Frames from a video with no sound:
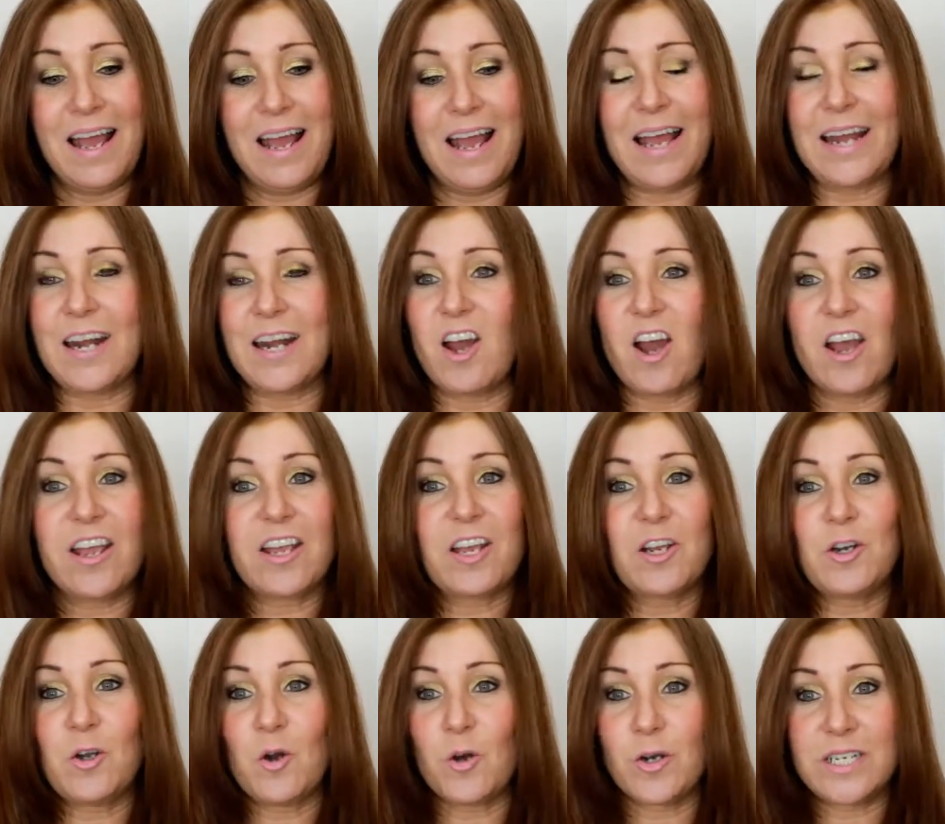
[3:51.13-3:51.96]
And I
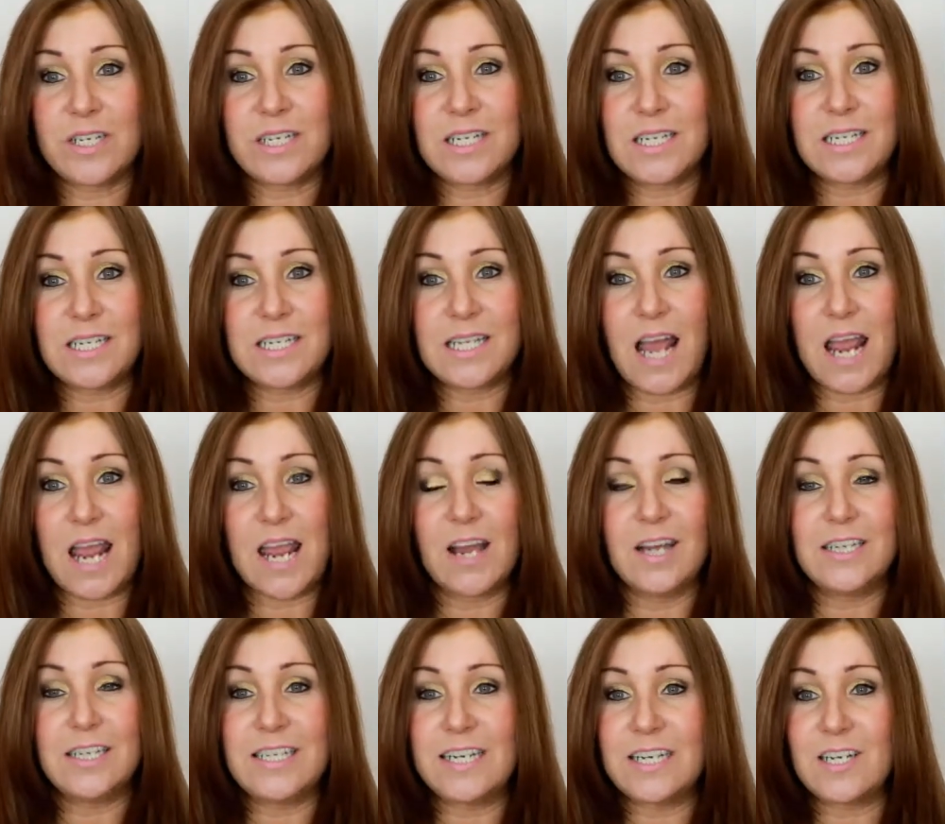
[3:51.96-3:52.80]
can honestly
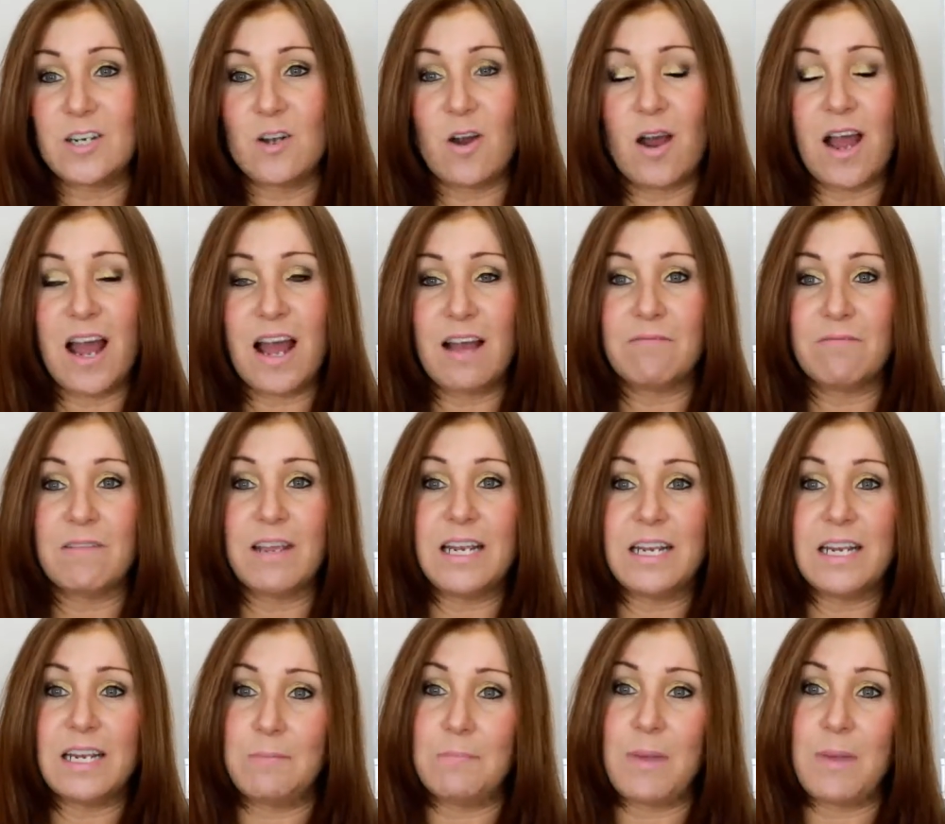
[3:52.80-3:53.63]
say I did not have
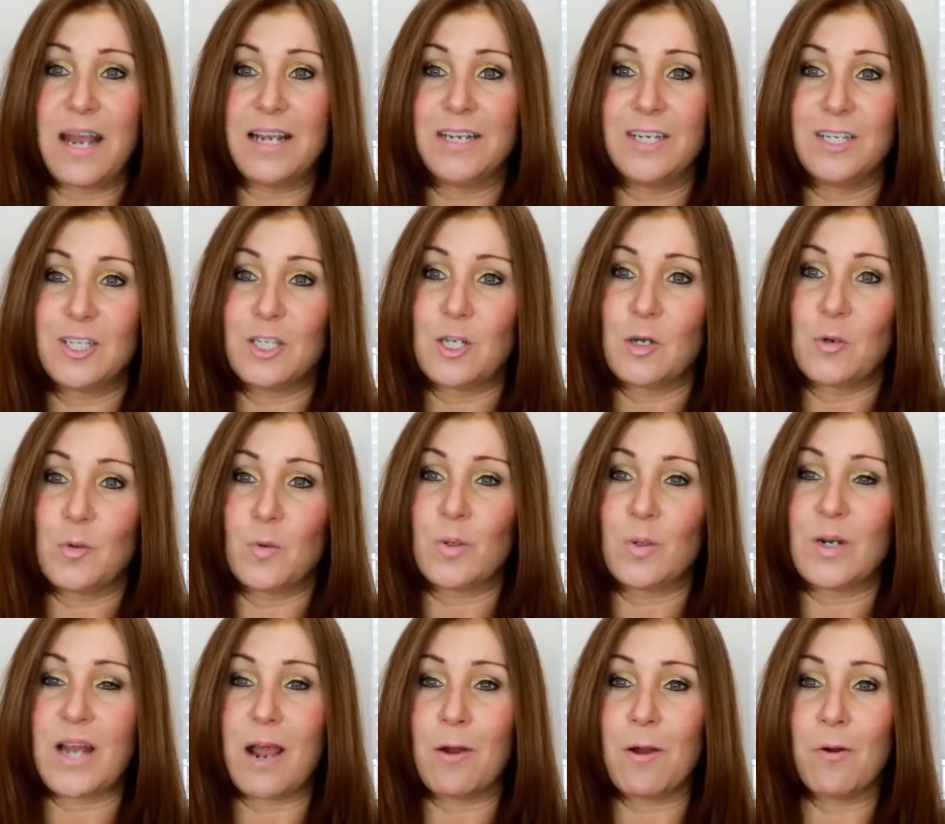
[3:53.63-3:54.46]
any pain at
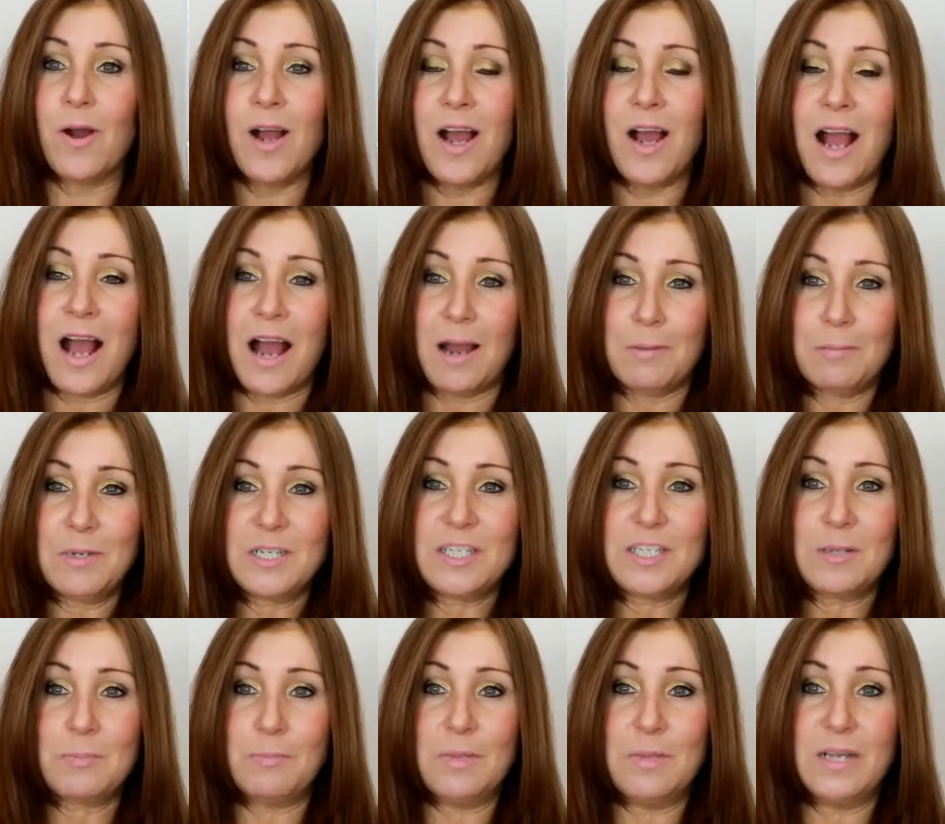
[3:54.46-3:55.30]
all. Now, I
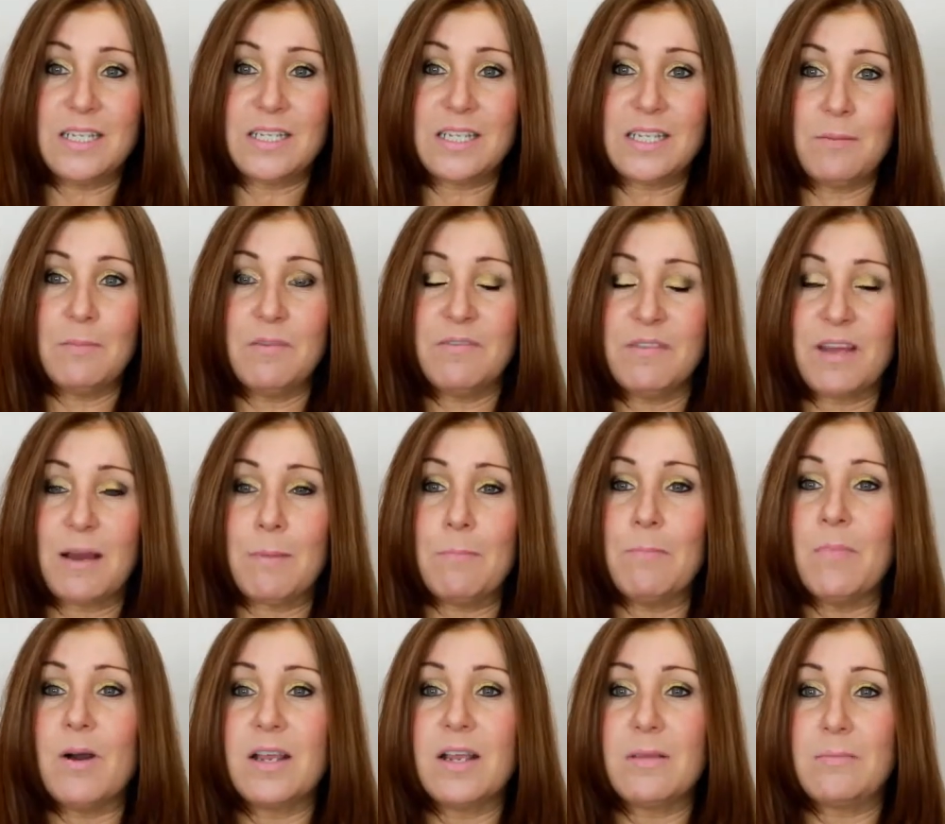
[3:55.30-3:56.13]
must admit, some of
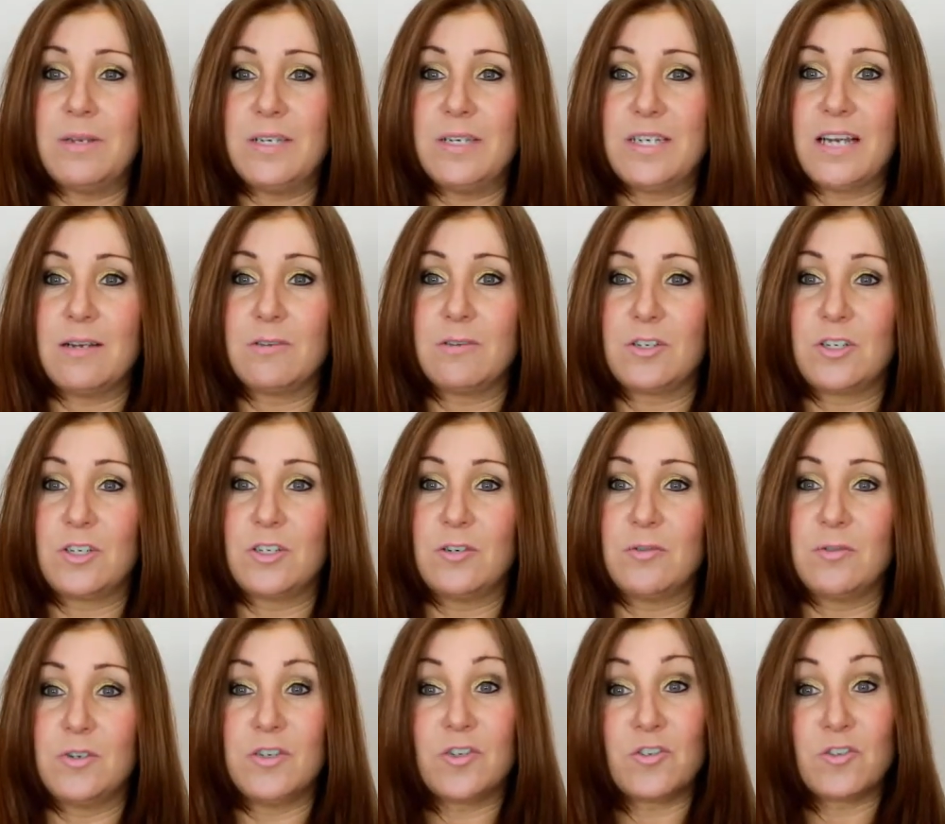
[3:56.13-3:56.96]
that might be down
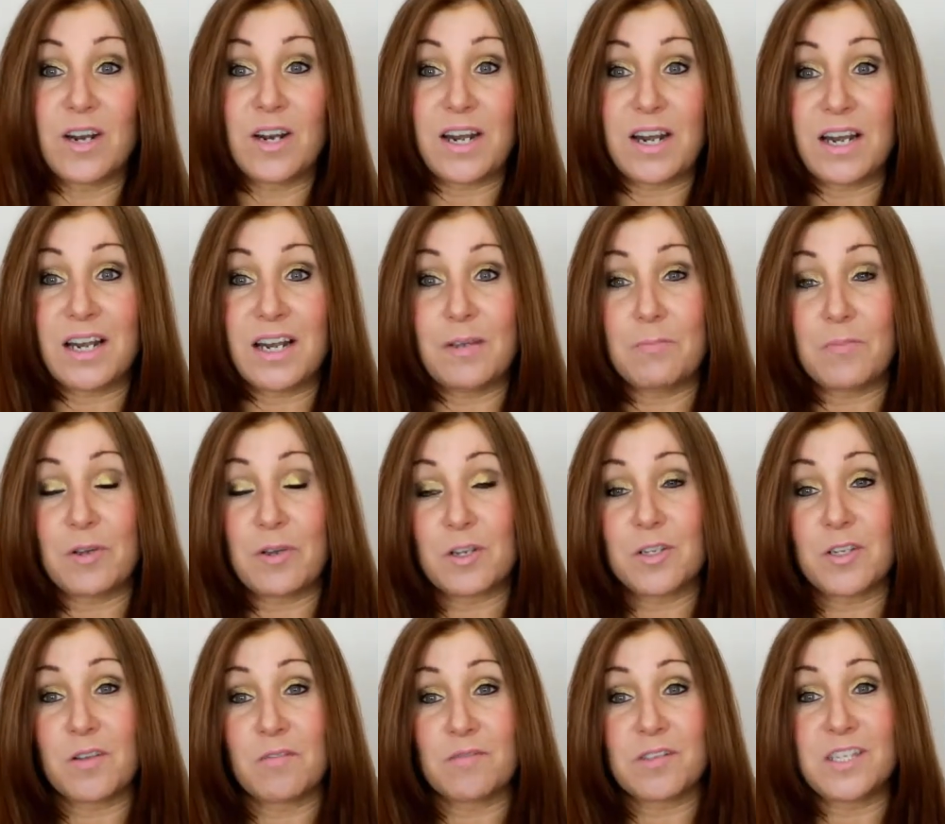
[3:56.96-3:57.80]
to adrenaline,
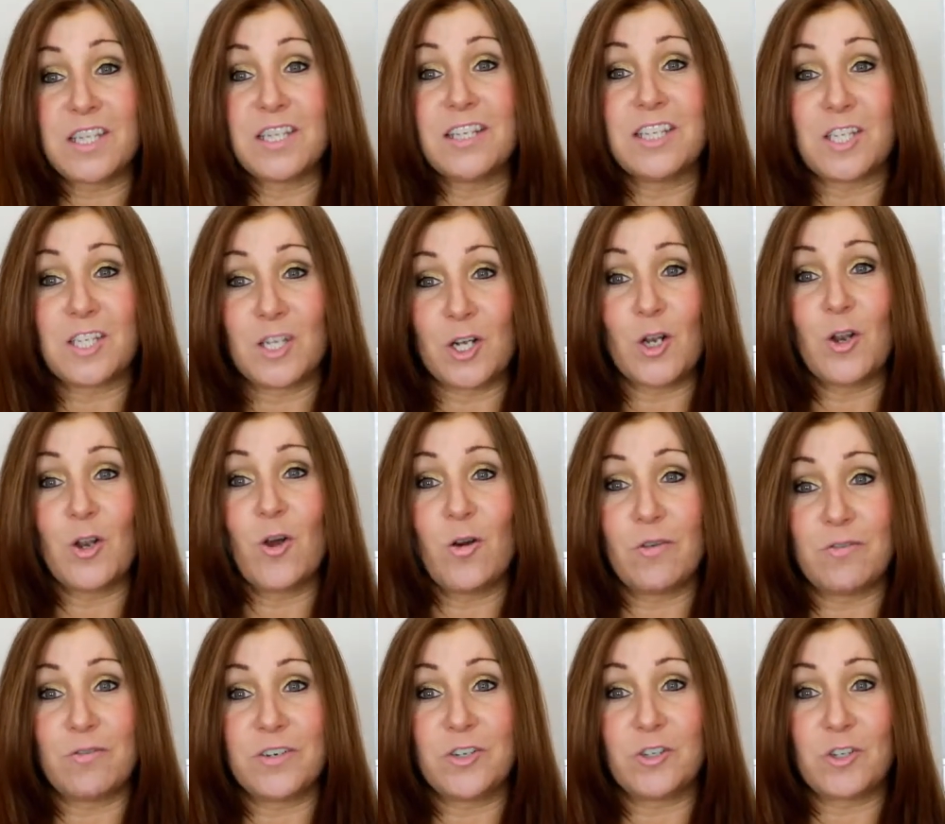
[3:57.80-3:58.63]
because obviously there's a
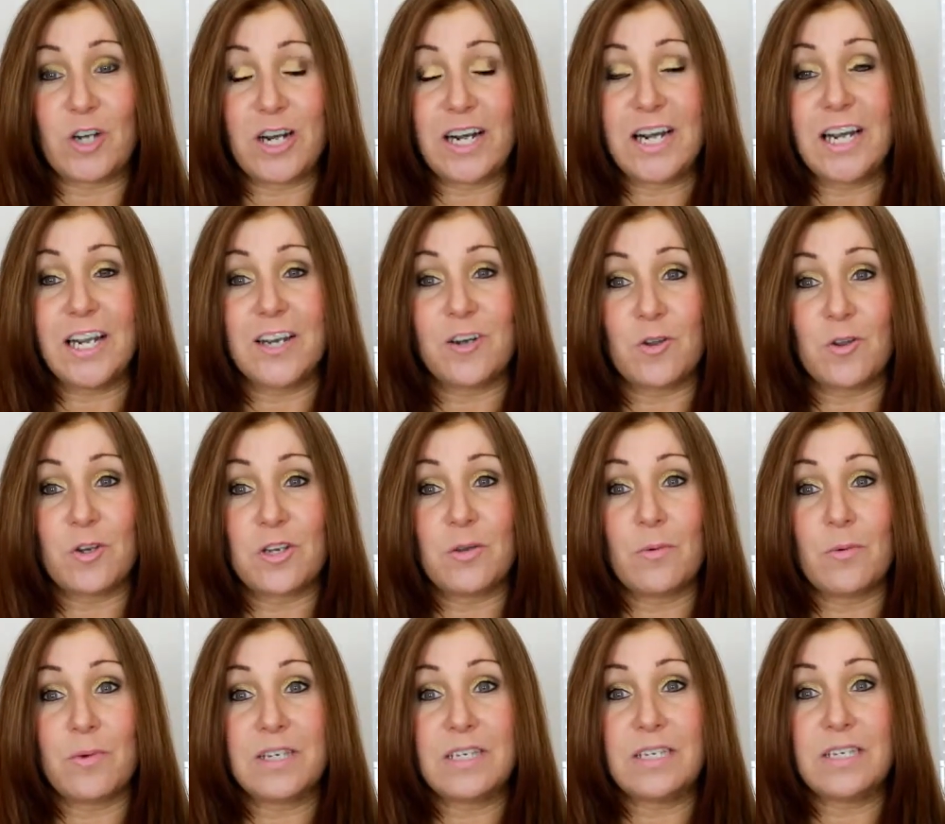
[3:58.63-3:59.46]
lot of adrenaline
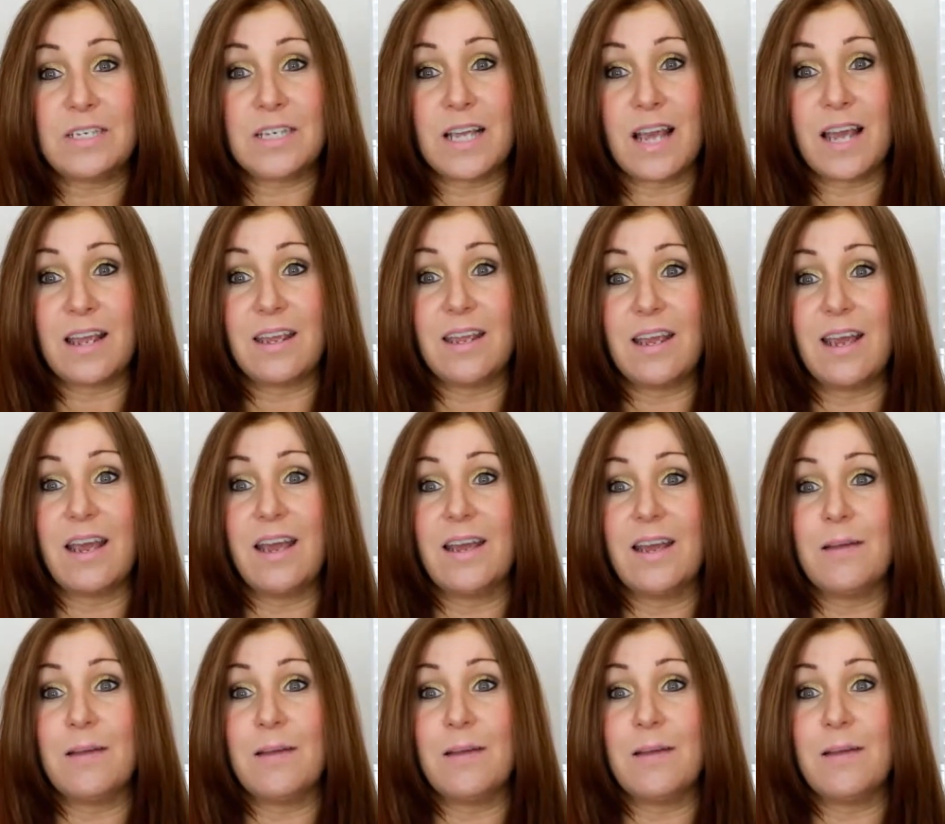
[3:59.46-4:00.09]
on your wedding day.